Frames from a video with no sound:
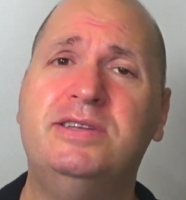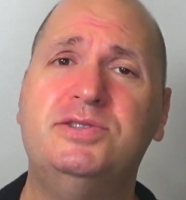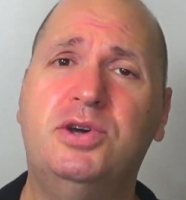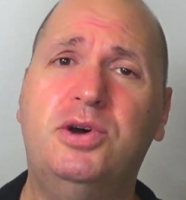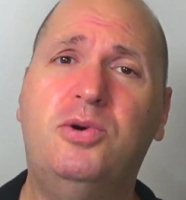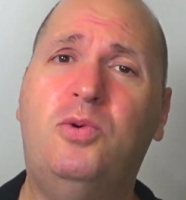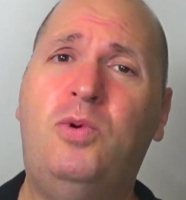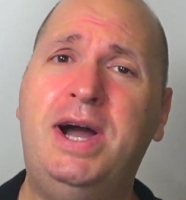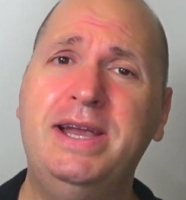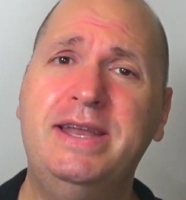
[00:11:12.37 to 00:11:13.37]
So
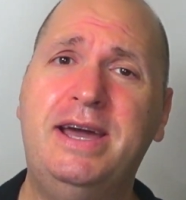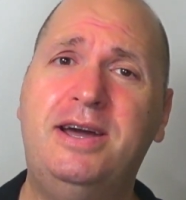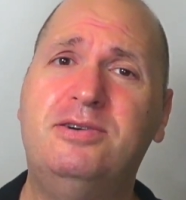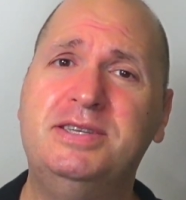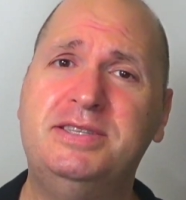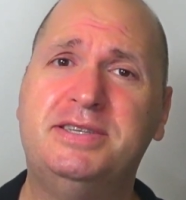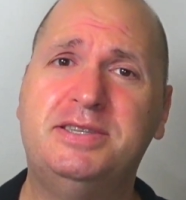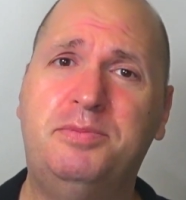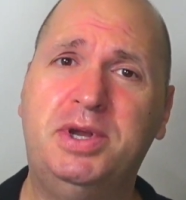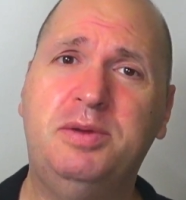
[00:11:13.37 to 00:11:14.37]
why now? Is there
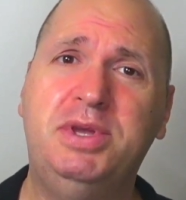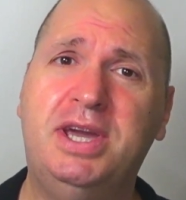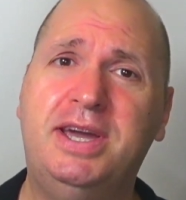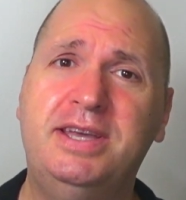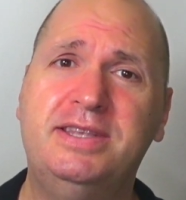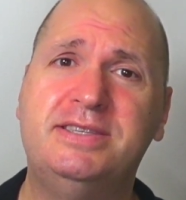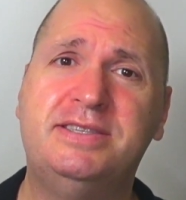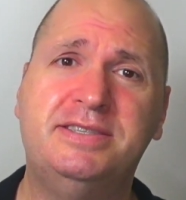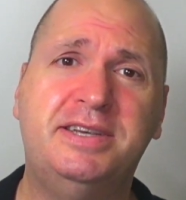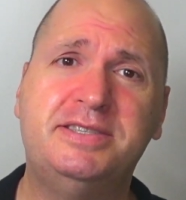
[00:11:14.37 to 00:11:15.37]
somebody behind this?
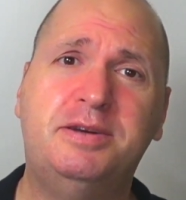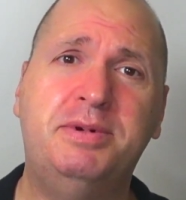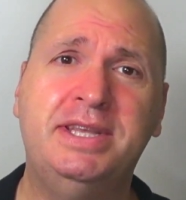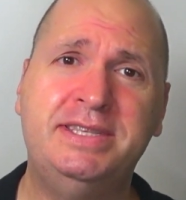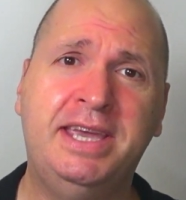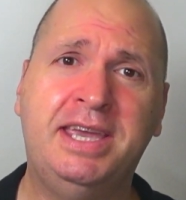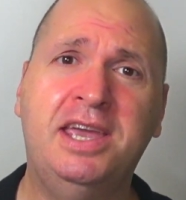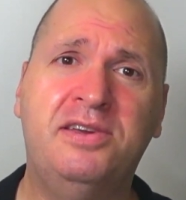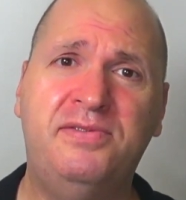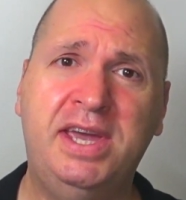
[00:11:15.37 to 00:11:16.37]
Is there somebody taking
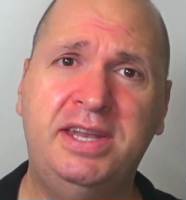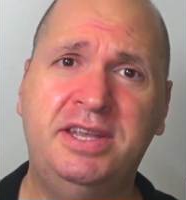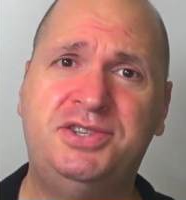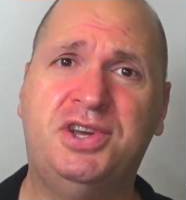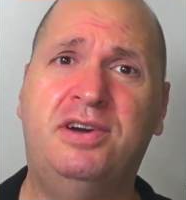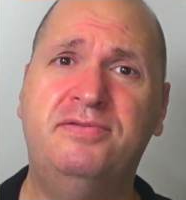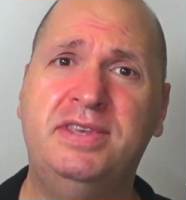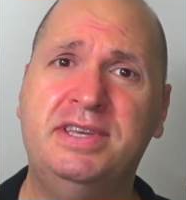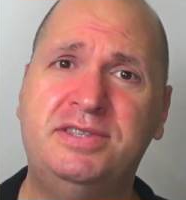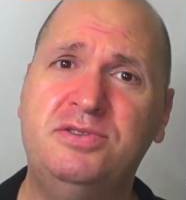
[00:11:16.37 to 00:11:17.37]
advantage of
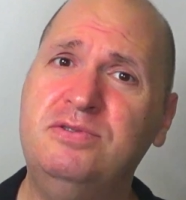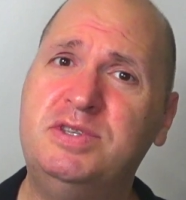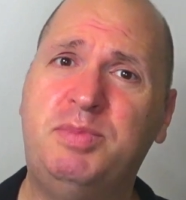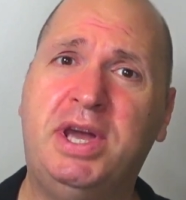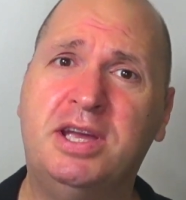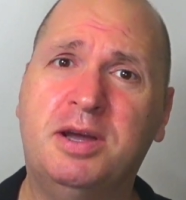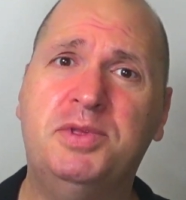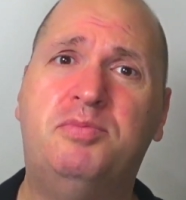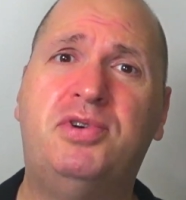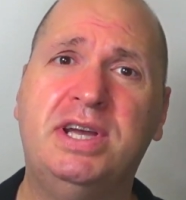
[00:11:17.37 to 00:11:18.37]
this to spike up
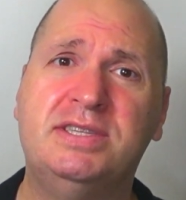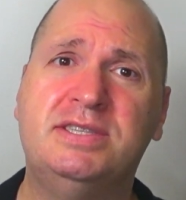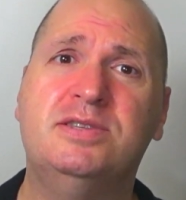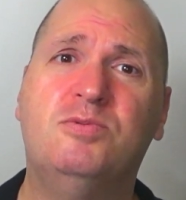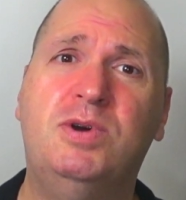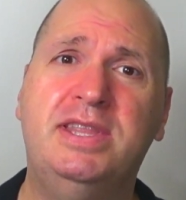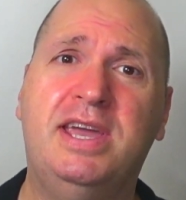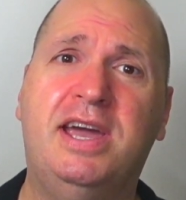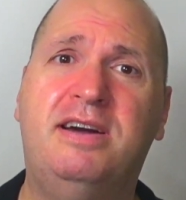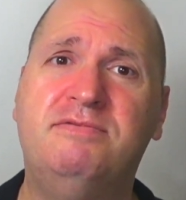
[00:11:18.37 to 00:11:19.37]
the prices when they
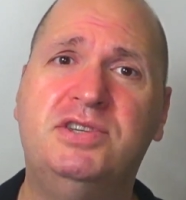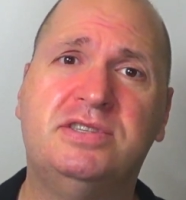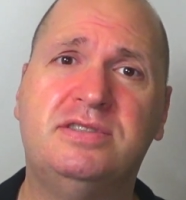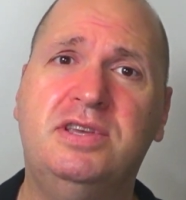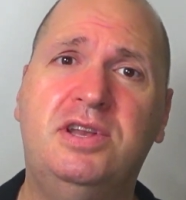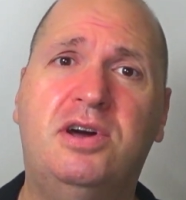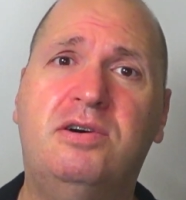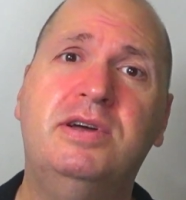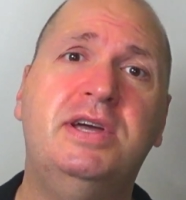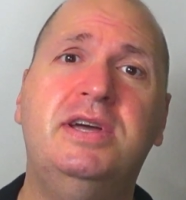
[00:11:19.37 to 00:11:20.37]
have just,
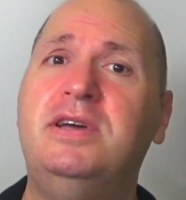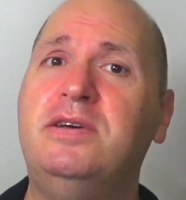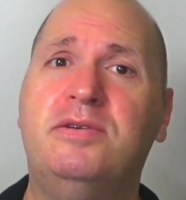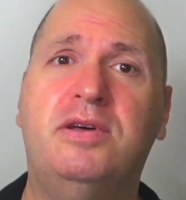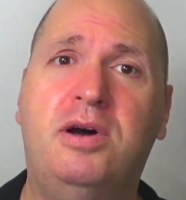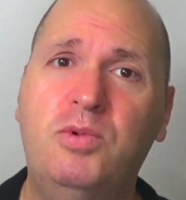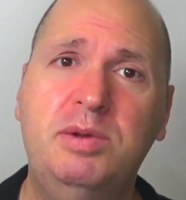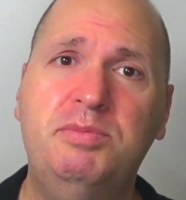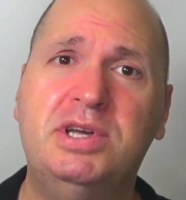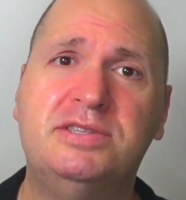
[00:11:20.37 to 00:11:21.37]

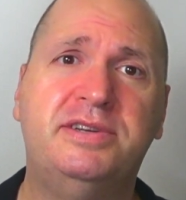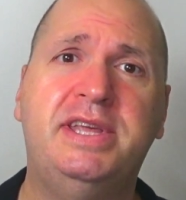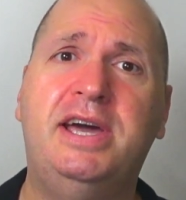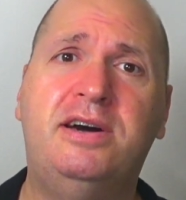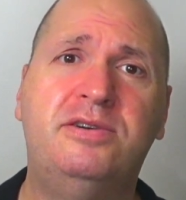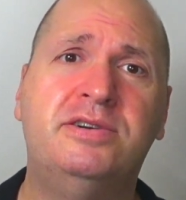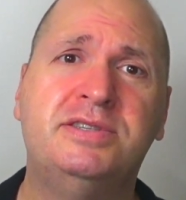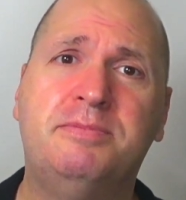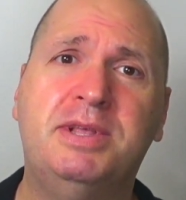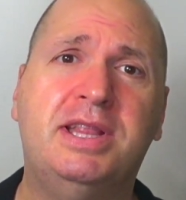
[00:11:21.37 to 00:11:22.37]
windmills are down or
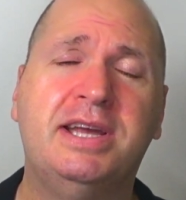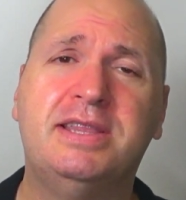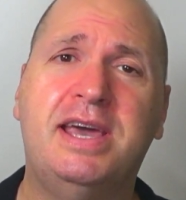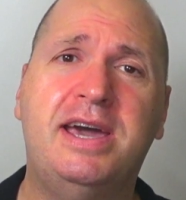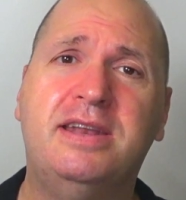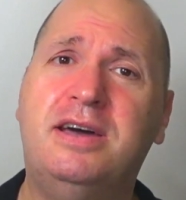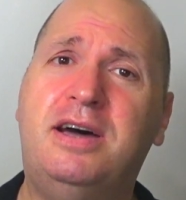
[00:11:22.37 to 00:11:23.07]
something like that?